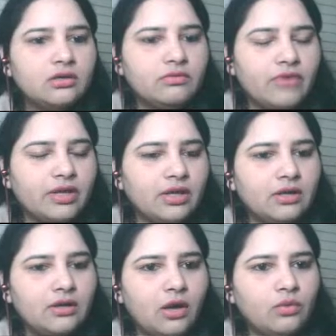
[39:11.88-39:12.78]
write
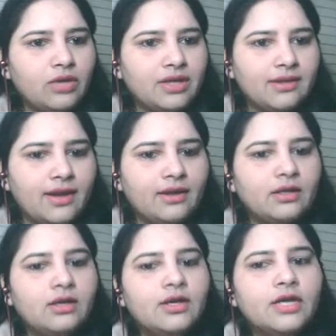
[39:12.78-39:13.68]
it down like that.
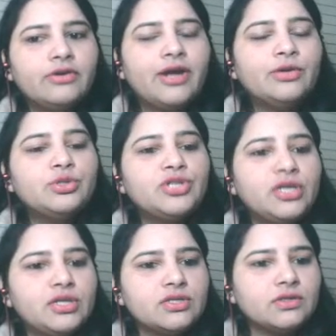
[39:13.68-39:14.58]
Try to
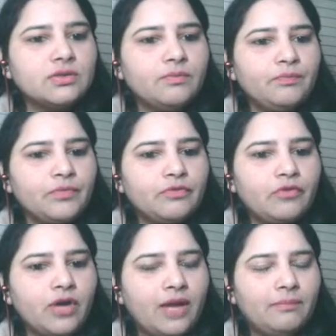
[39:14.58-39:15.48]
change it.
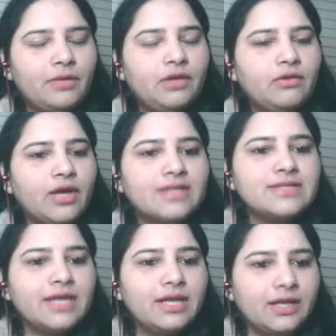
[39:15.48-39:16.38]
For happy, you can
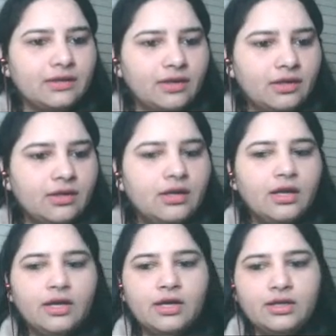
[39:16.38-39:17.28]
say elated,
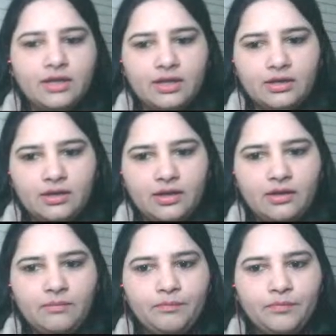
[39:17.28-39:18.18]

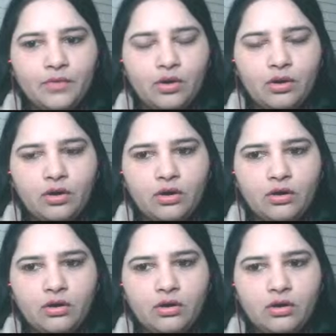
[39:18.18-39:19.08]
contented,
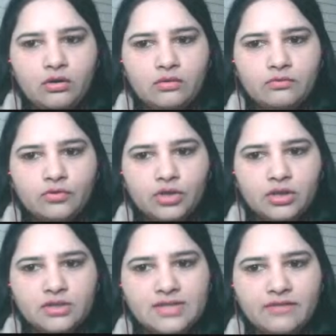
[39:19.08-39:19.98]
or what
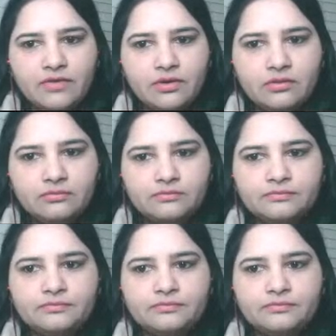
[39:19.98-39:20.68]
others have written,